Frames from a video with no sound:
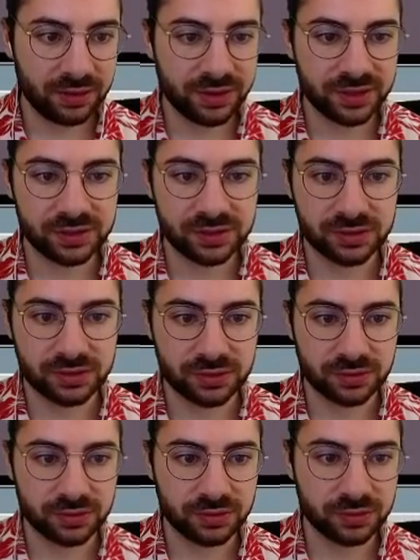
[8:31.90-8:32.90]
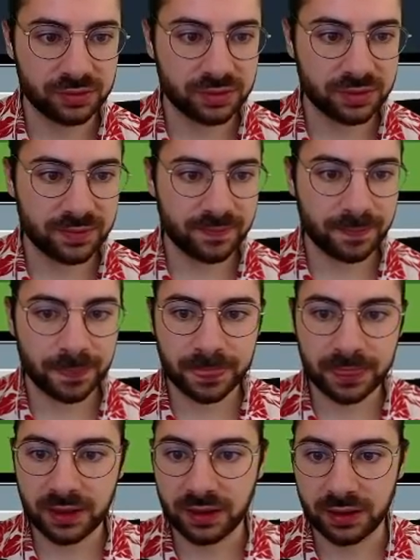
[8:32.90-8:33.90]
this to
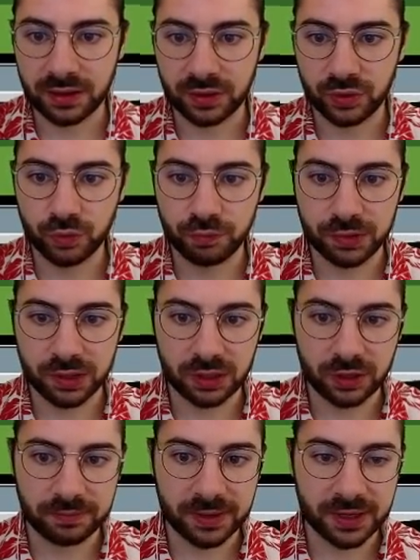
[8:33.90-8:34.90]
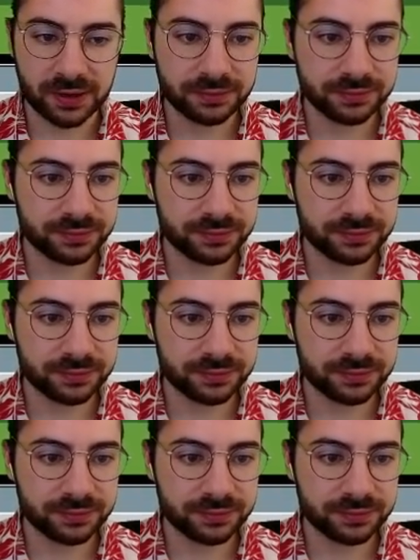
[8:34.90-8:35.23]
loop a lot better,